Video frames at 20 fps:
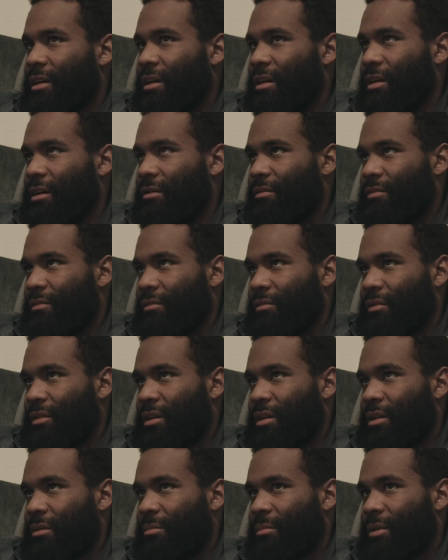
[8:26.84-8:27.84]
I have
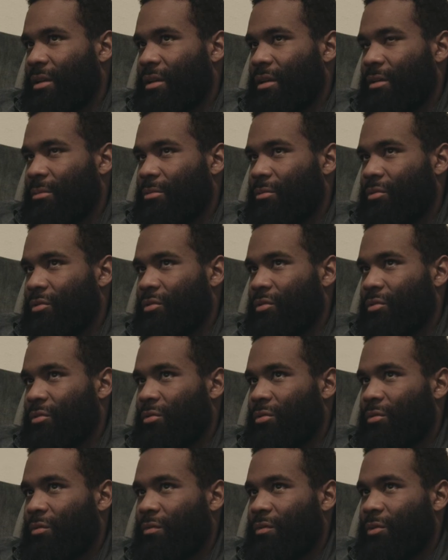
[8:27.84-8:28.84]
not been able
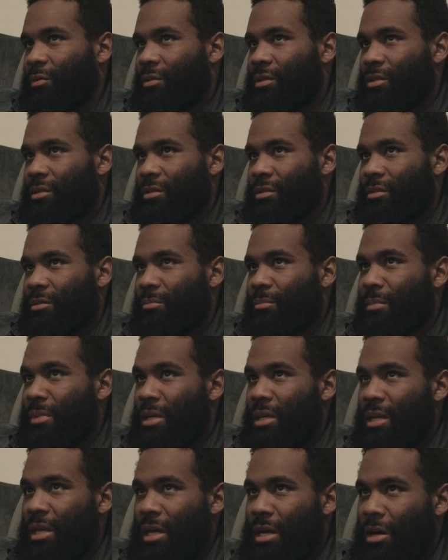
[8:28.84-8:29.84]
to focus on
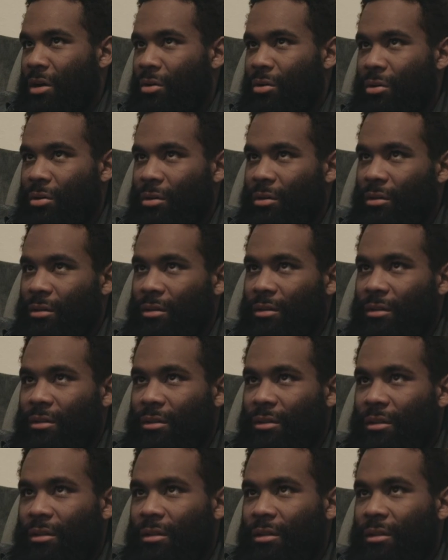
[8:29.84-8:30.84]
me at all.
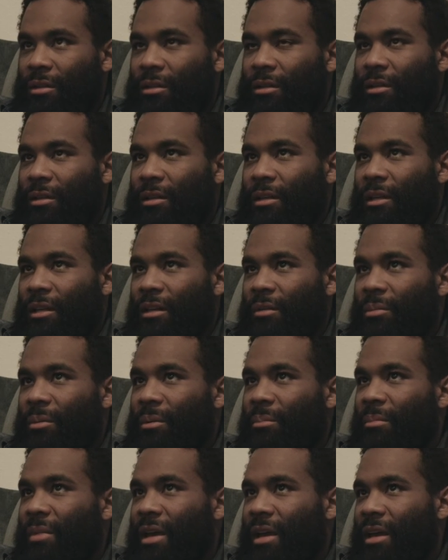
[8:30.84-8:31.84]
And I've
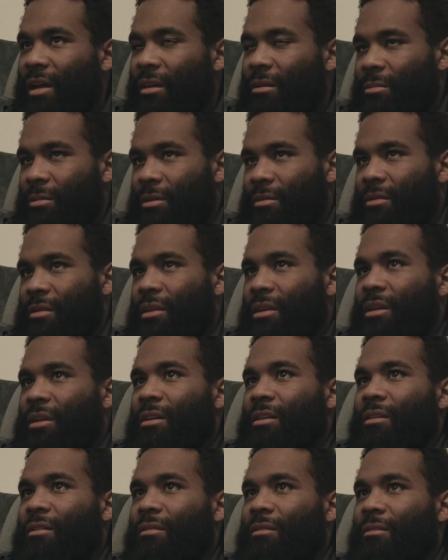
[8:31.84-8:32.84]
been mad about
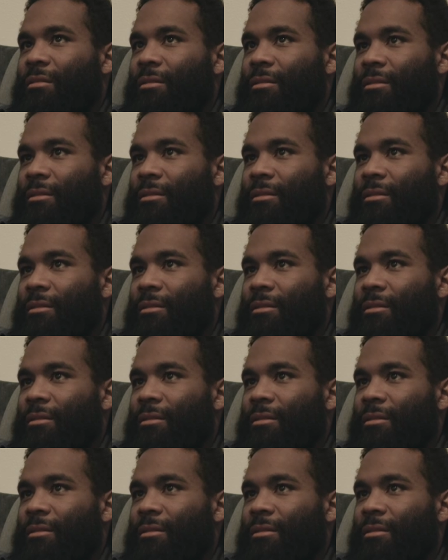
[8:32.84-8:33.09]
that.